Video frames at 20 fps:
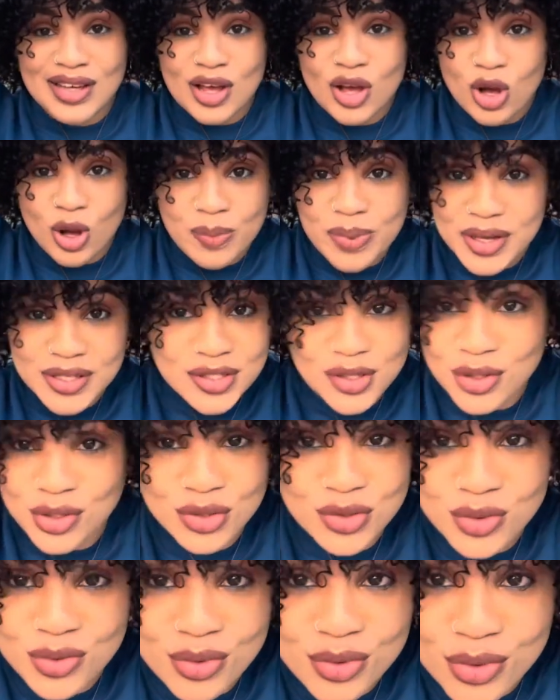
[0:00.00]
A person
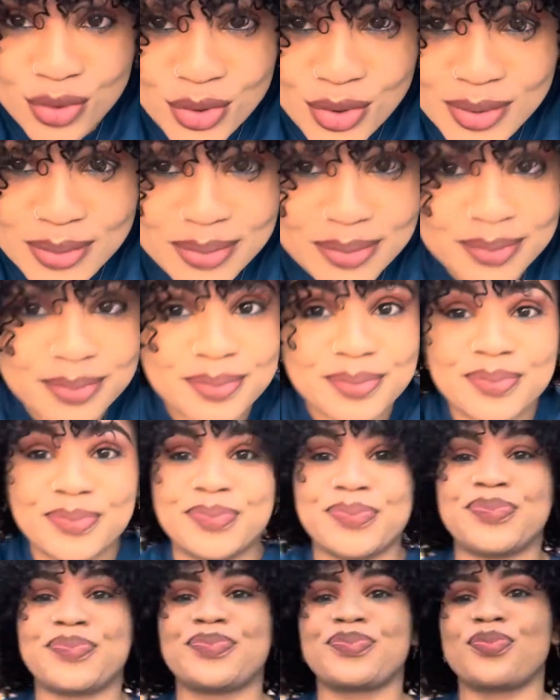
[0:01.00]
not too good.
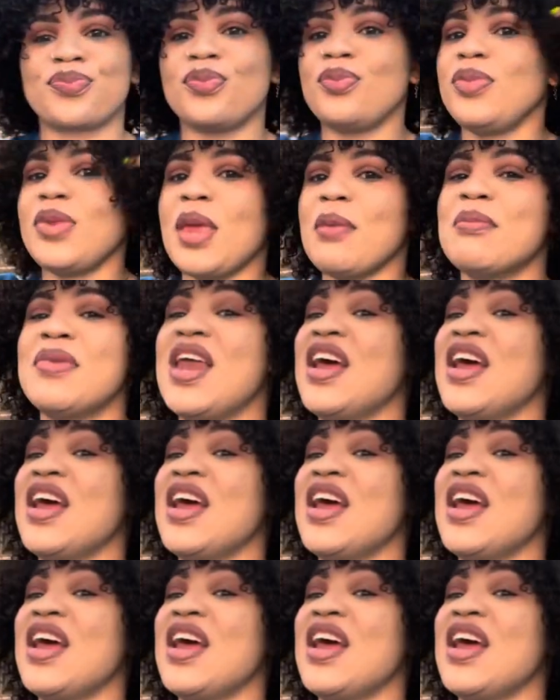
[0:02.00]
I'm